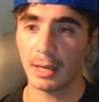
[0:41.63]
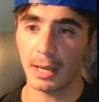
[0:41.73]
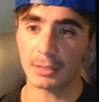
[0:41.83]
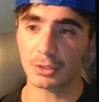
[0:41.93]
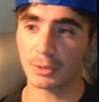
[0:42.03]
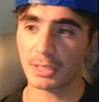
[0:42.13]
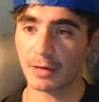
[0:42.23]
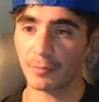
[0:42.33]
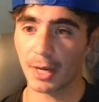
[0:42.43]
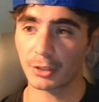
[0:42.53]
And so
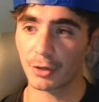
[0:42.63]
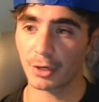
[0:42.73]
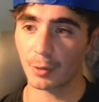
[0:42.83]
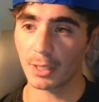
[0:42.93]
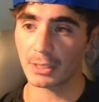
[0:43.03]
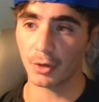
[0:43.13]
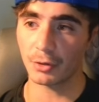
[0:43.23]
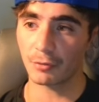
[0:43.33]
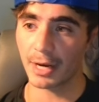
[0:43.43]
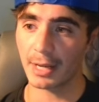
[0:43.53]
inside of my Creator OS on
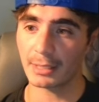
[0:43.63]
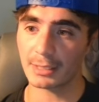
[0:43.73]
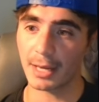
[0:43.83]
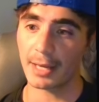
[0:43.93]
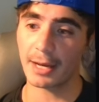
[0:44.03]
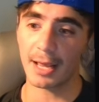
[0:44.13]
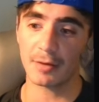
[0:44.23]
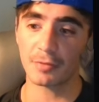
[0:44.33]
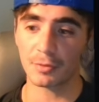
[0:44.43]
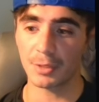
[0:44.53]
the right-hand side, I
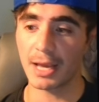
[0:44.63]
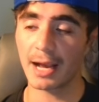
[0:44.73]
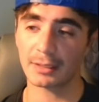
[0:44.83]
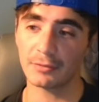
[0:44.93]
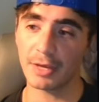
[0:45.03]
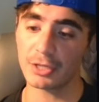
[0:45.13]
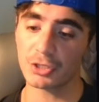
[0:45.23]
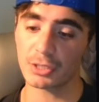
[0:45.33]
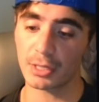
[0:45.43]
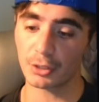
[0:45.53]
have 3 active
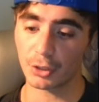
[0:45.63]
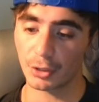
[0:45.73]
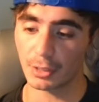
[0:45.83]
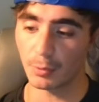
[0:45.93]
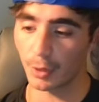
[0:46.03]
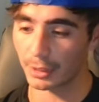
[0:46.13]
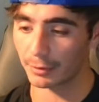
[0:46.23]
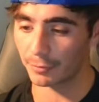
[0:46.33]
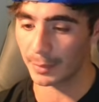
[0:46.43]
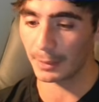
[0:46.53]
agents that are currently
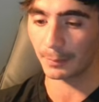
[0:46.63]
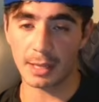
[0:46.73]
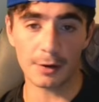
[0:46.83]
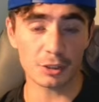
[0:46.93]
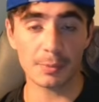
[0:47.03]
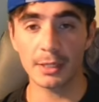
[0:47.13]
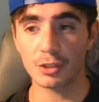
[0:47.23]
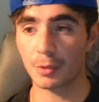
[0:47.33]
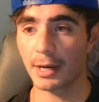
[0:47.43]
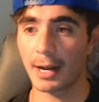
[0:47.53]
working for me. And I'll explain
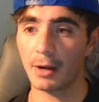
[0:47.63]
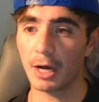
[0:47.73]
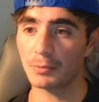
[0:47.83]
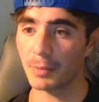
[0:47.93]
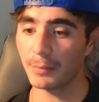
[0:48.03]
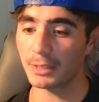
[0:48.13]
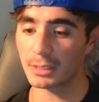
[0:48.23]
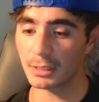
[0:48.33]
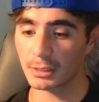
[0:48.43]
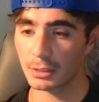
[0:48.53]
each one and how it helps my
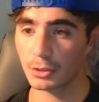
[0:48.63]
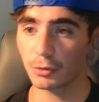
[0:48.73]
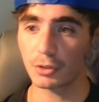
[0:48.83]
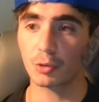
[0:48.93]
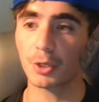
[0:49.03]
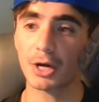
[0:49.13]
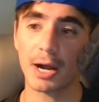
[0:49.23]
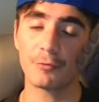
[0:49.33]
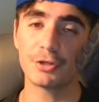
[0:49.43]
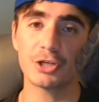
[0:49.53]
business. So the Twitter
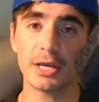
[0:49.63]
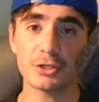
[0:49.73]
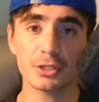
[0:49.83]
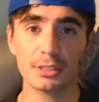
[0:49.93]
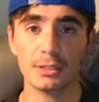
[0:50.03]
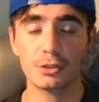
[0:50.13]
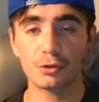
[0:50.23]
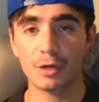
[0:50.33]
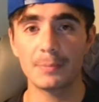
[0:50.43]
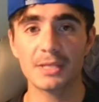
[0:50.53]
outreach agent
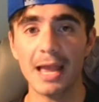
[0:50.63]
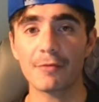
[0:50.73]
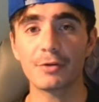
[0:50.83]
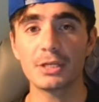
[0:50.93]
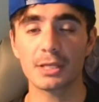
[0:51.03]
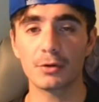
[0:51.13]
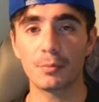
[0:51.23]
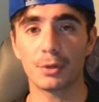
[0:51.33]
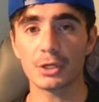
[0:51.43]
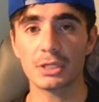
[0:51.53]
scrapes every
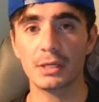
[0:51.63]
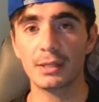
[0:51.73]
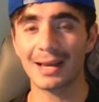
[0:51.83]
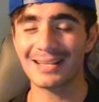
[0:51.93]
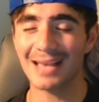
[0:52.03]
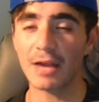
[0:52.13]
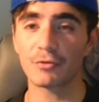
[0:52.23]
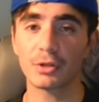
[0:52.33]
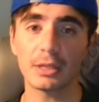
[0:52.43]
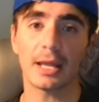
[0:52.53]
single person that has
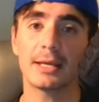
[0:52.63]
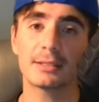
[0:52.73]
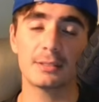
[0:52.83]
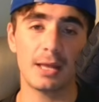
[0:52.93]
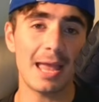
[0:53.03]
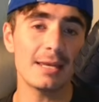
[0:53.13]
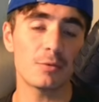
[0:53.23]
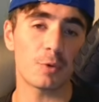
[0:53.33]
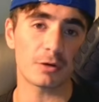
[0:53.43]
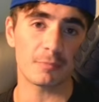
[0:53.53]
ever liked
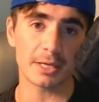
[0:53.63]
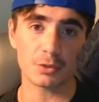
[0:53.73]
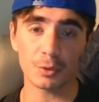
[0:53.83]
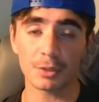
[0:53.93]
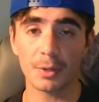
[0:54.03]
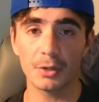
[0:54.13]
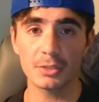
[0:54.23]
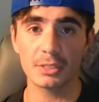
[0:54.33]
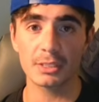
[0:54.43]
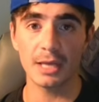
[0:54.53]
any one of my Twitter
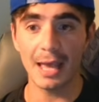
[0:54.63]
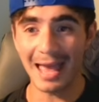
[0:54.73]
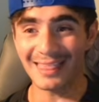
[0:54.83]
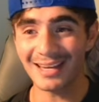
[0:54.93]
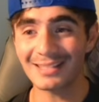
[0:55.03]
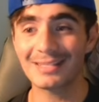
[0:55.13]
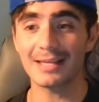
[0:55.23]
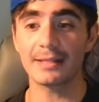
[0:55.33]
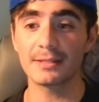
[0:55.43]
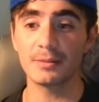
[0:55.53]
posts, and then it
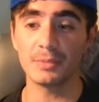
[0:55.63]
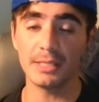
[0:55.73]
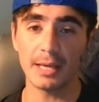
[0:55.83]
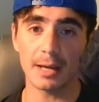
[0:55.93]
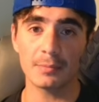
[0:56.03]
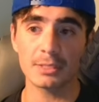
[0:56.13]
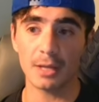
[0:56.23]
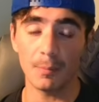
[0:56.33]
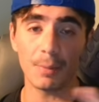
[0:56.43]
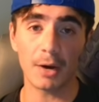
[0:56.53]
sends them DMs
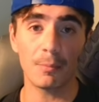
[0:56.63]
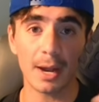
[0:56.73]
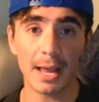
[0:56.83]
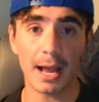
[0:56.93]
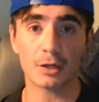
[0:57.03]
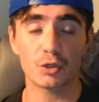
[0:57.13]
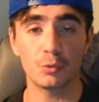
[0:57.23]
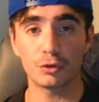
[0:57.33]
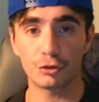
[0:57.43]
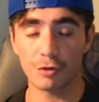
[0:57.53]
about my
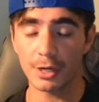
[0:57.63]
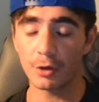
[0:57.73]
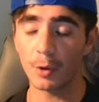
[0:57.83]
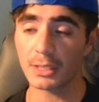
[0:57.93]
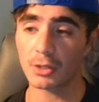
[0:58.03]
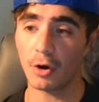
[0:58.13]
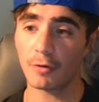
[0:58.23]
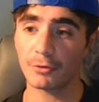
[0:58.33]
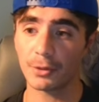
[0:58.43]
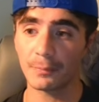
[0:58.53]
actual Creator OS
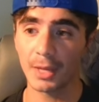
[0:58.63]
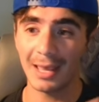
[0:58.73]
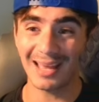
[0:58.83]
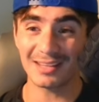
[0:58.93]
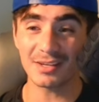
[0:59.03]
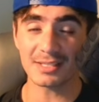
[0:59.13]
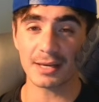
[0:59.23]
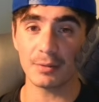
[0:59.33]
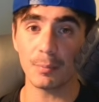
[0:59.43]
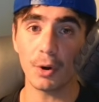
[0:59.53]
offer. And it does
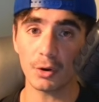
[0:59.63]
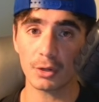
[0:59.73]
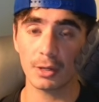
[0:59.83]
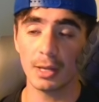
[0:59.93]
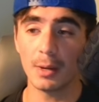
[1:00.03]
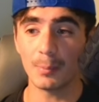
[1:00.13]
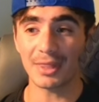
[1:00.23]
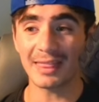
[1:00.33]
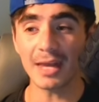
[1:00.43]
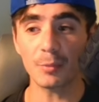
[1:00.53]
that in bulk.
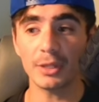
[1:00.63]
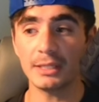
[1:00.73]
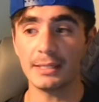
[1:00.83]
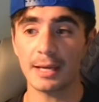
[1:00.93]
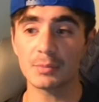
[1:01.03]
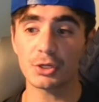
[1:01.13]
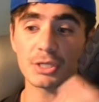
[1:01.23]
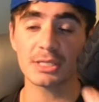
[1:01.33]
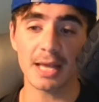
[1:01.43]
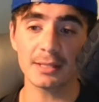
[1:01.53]
But then when the DMs are
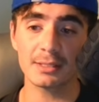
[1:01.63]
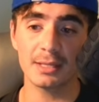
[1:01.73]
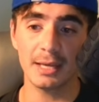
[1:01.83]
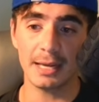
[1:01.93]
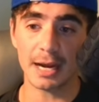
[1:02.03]
sent, it